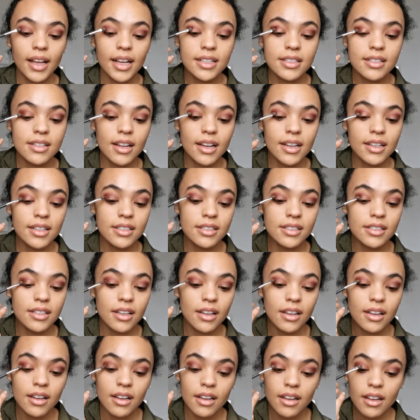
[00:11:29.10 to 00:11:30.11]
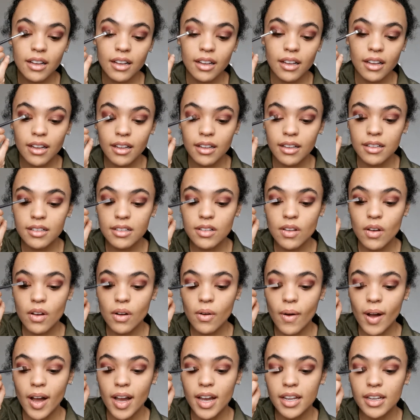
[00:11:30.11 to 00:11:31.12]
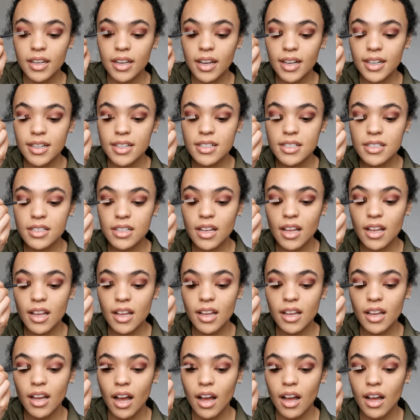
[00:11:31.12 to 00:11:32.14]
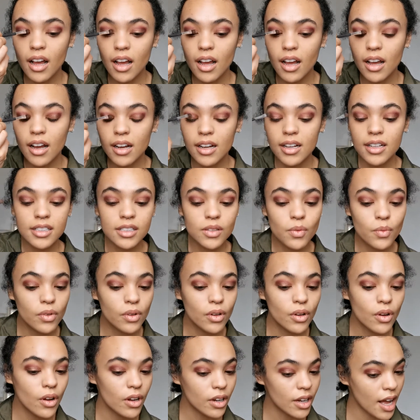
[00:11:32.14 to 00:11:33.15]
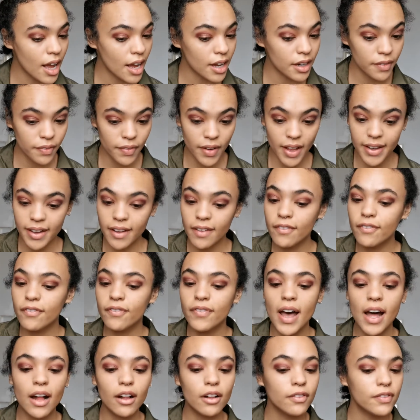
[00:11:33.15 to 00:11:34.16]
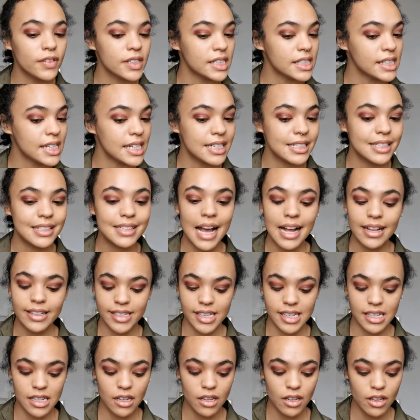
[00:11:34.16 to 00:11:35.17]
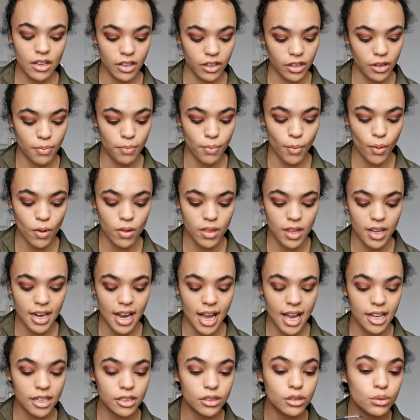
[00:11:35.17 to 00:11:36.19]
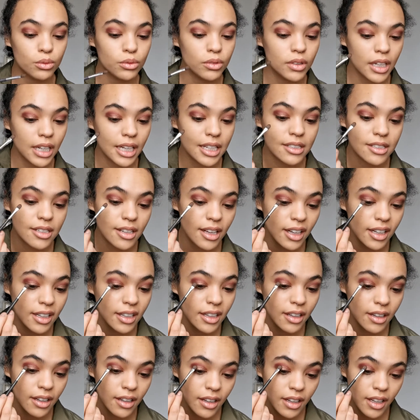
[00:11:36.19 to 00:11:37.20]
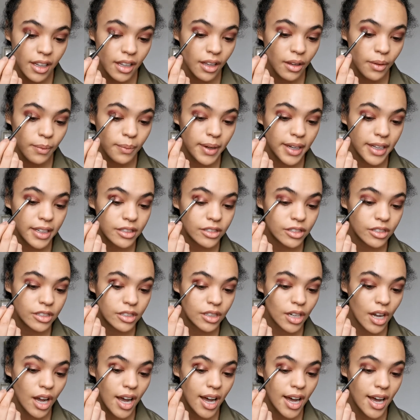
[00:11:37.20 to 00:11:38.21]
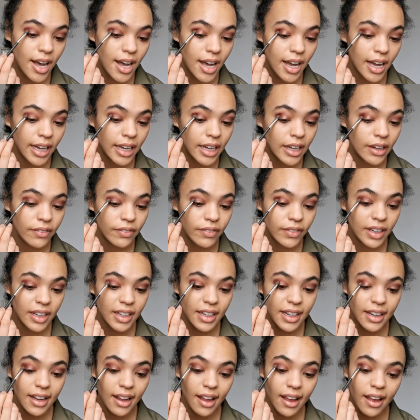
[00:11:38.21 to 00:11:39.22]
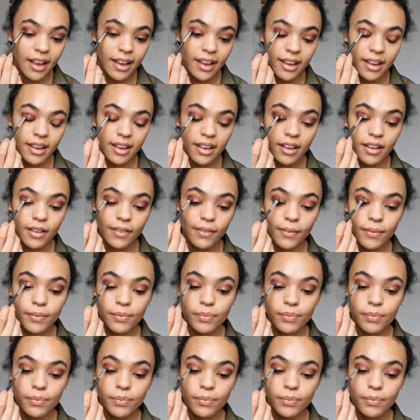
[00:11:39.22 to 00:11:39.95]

That's nice. It's got quite a nice, it's got kind of like a velvety satin look more than actual glitter, which I really like.